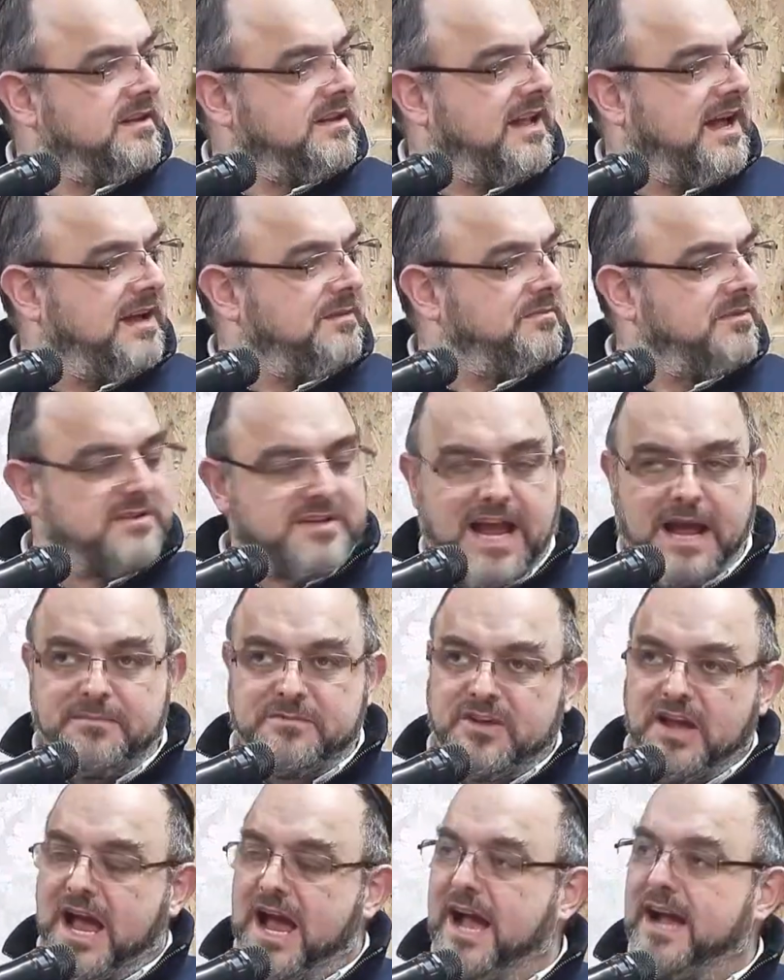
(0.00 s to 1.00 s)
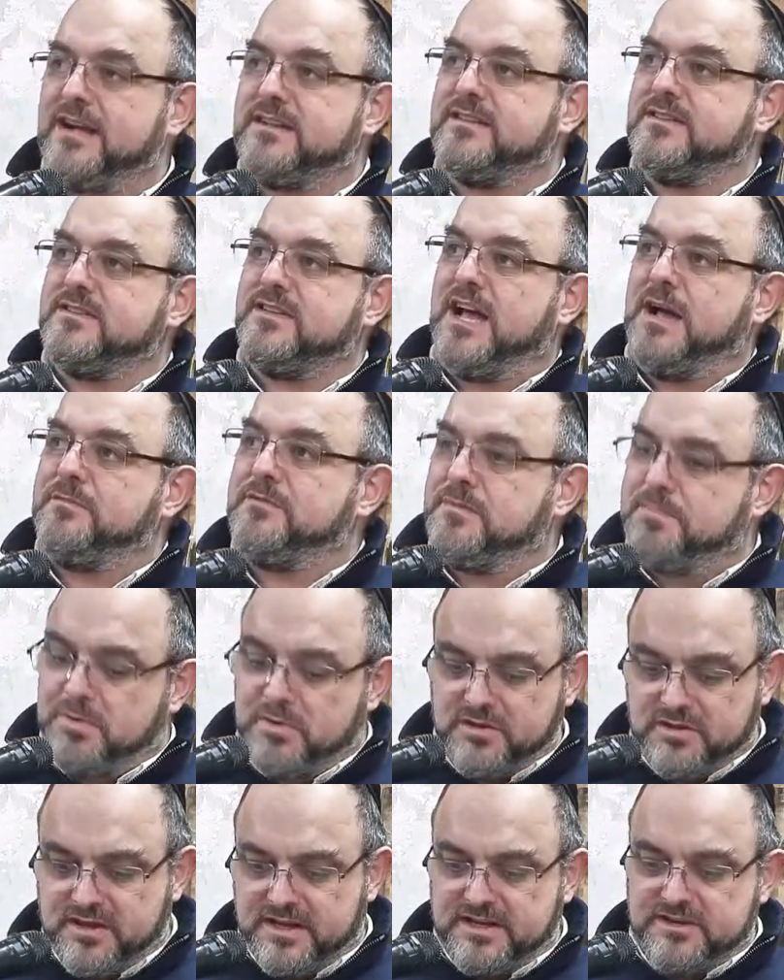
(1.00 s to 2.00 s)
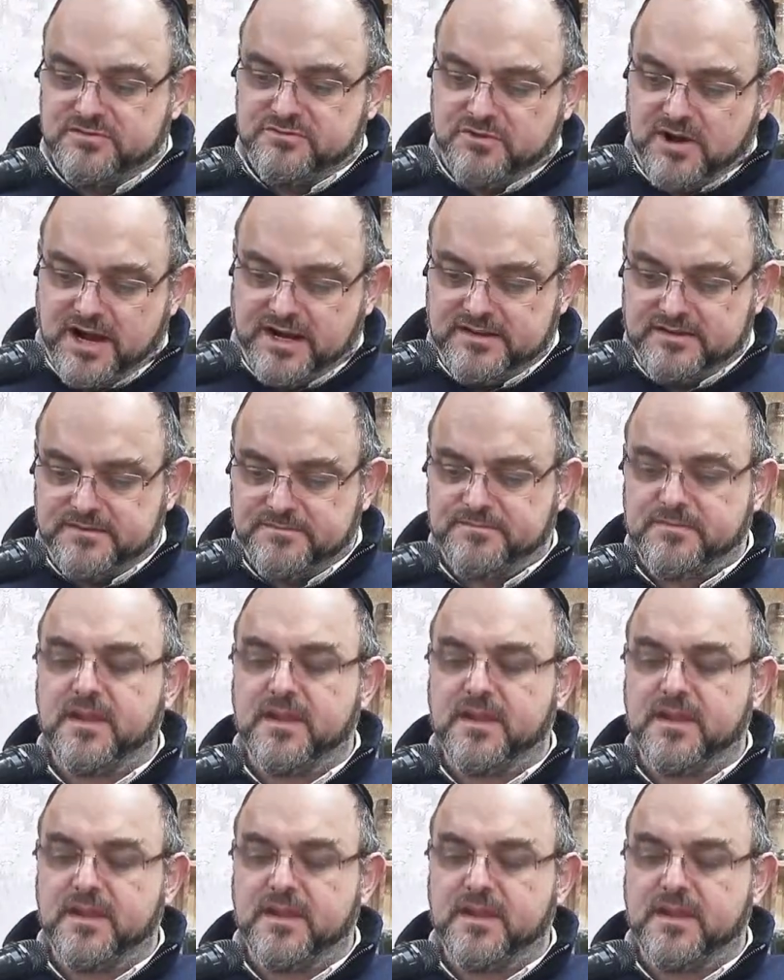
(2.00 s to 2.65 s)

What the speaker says: Time to act and time to put things right.